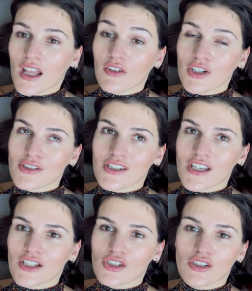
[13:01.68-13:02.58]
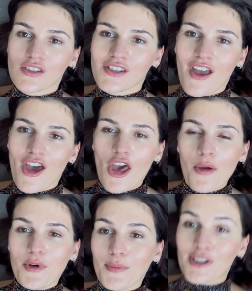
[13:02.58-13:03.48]
like reels, TikToks,
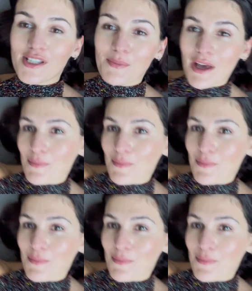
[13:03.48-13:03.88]
promoting my